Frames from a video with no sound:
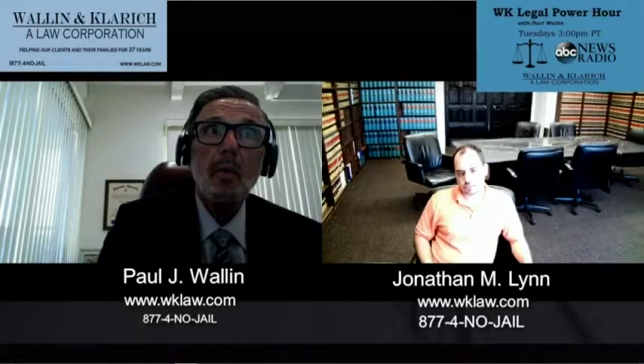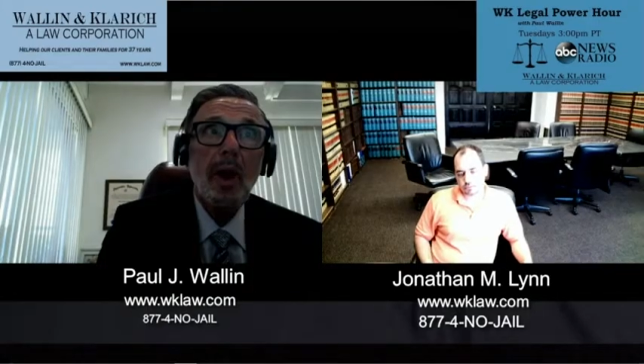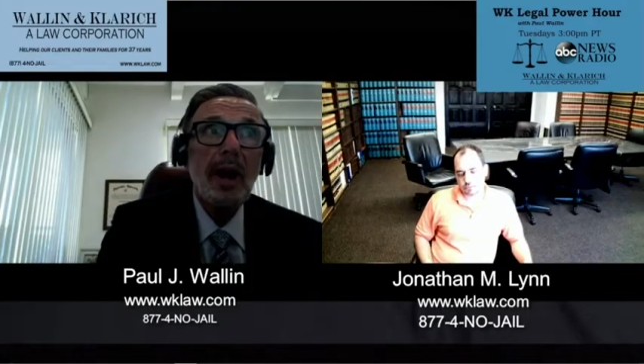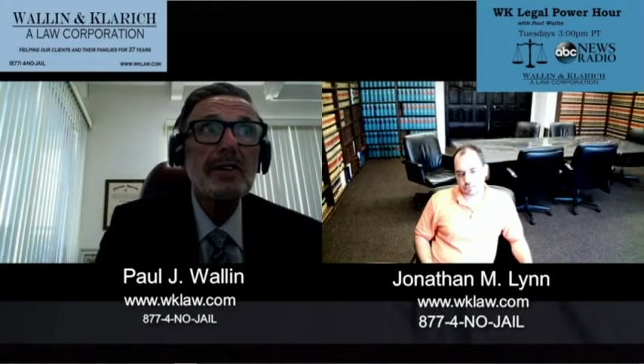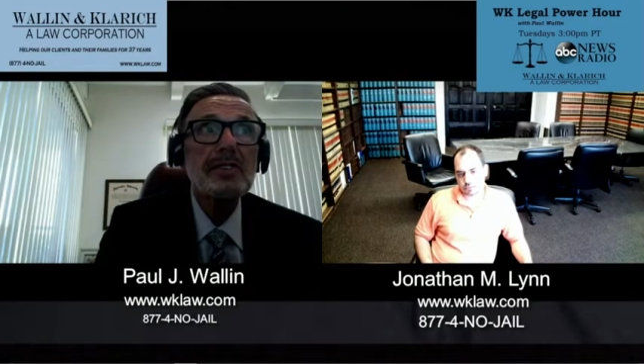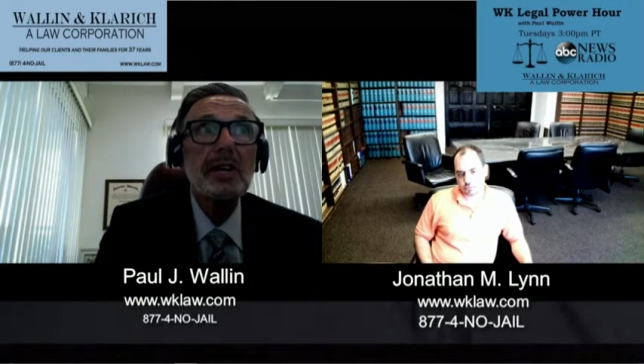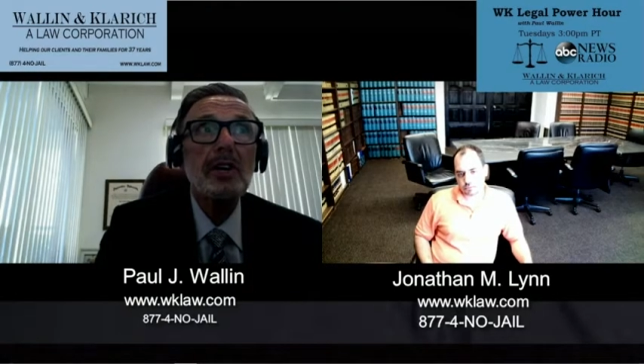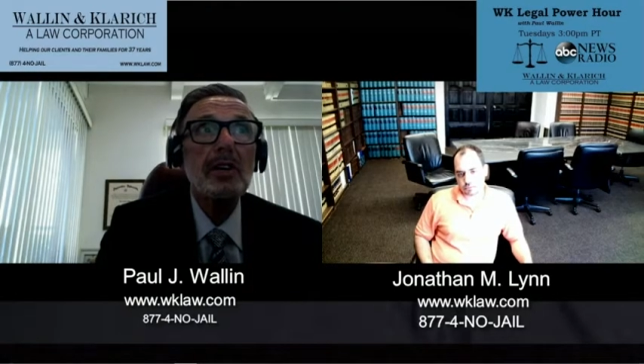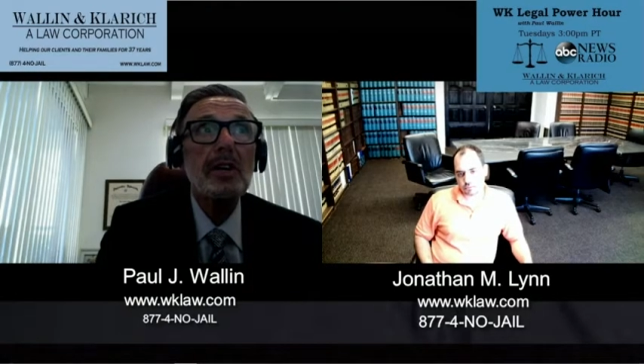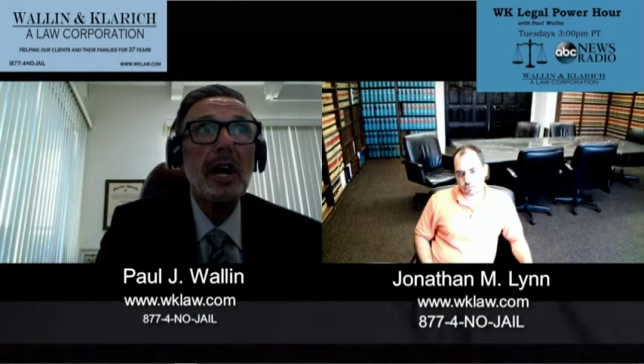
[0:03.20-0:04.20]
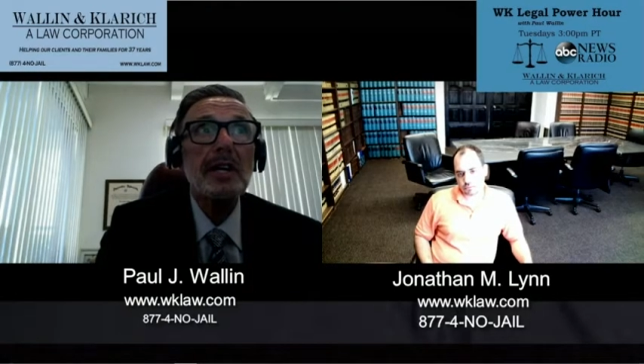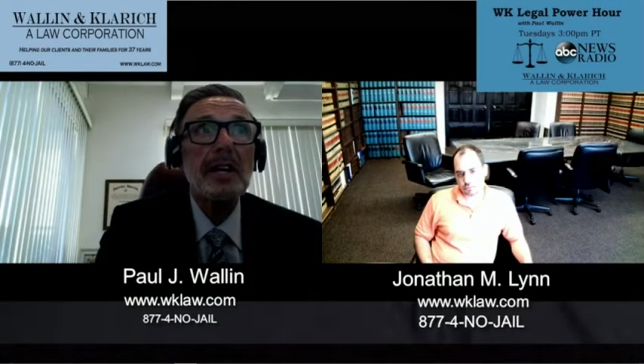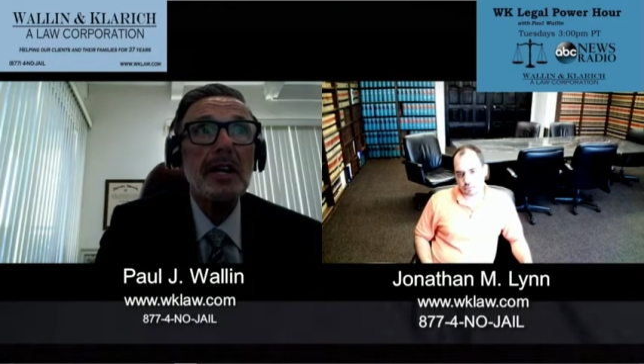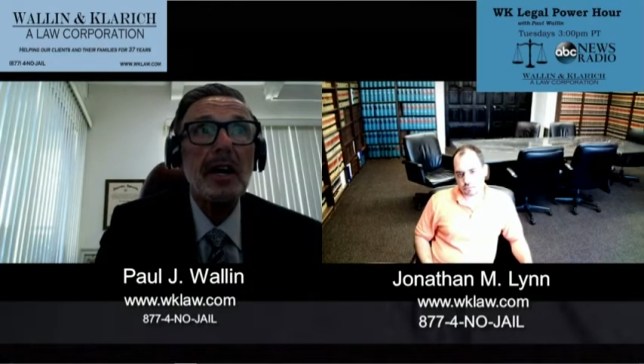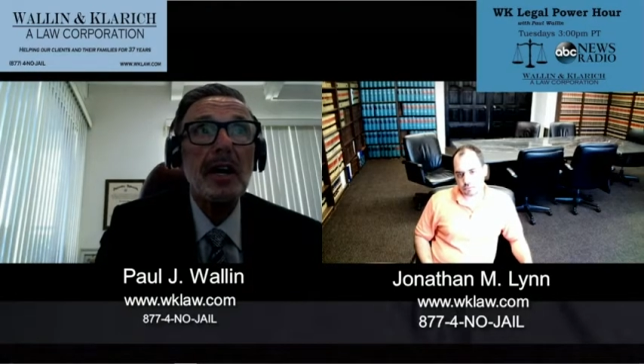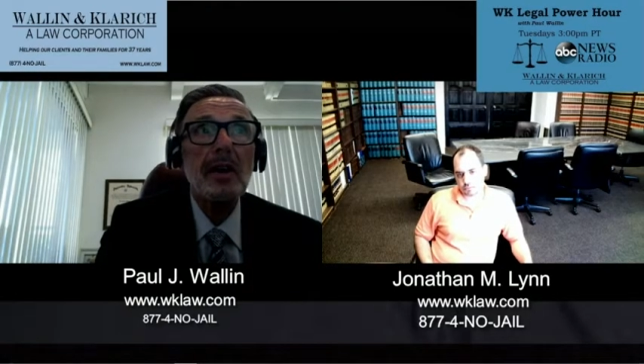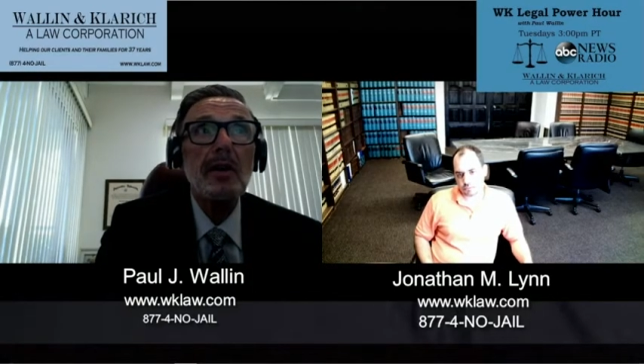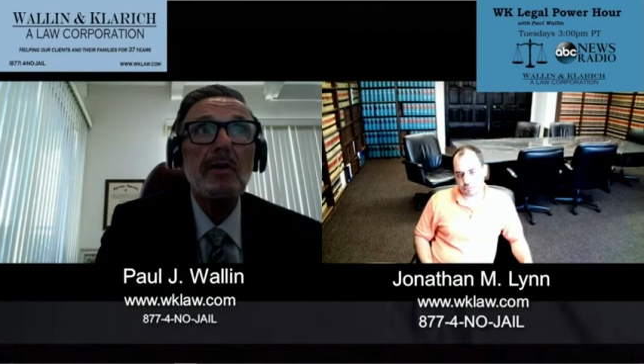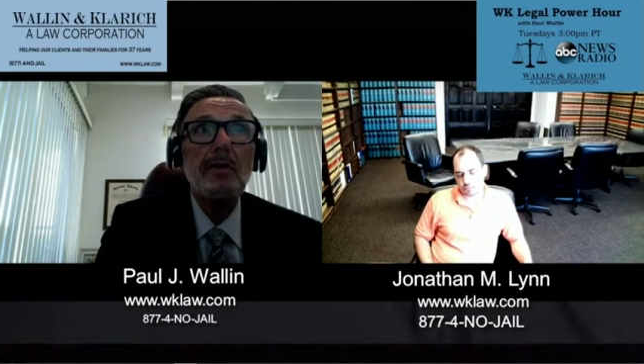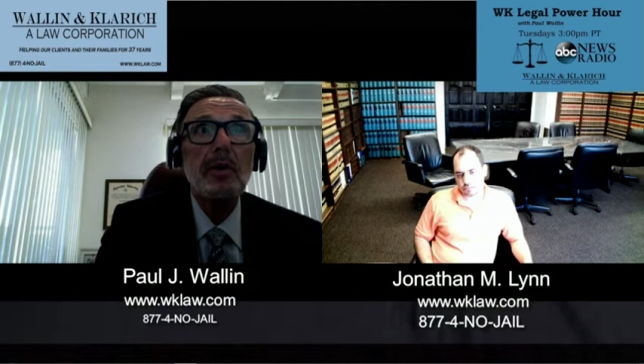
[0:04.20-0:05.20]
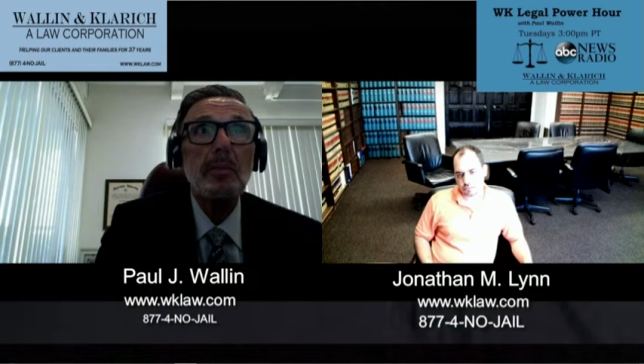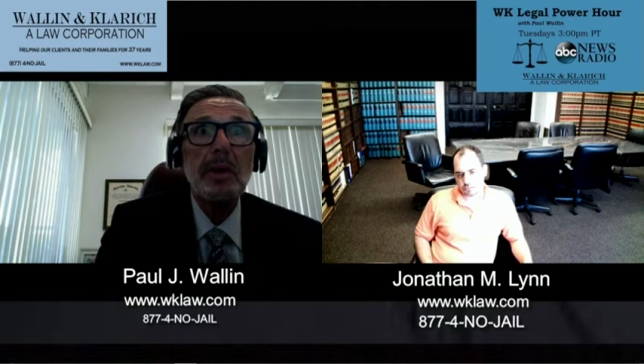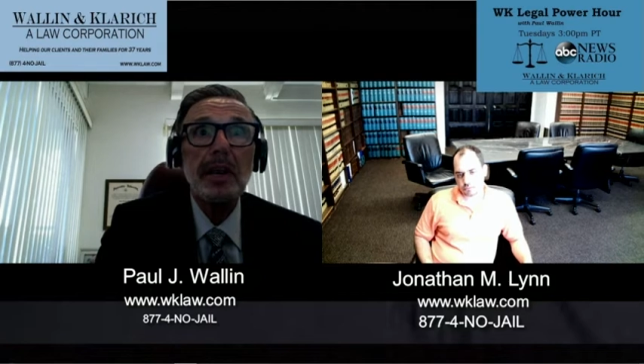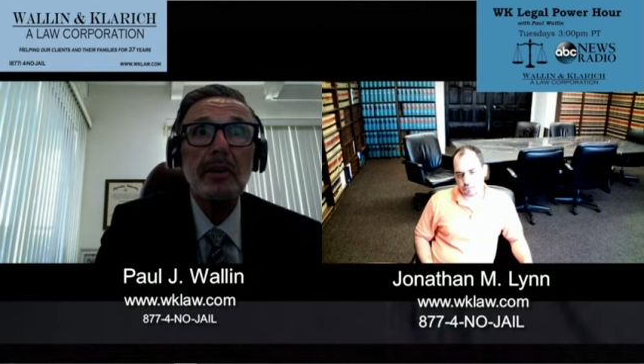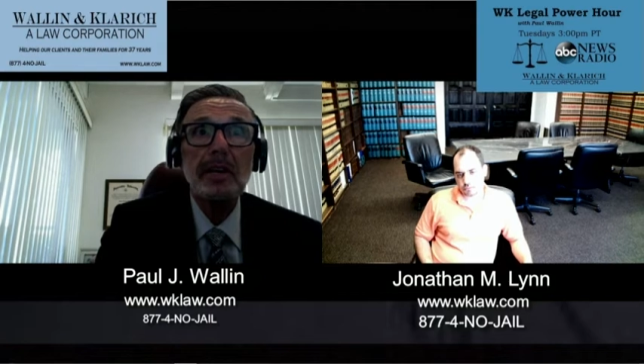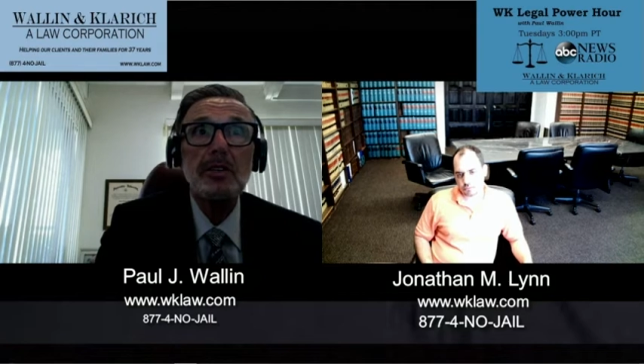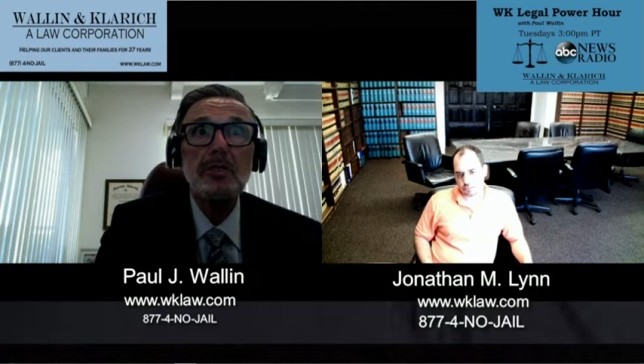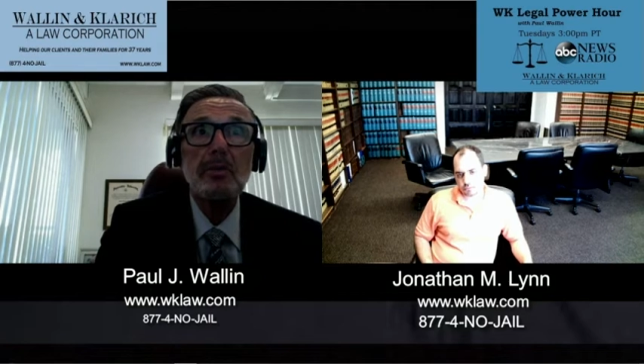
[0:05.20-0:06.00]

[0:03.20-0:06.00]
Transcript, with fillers: Why is it a good idea for a parent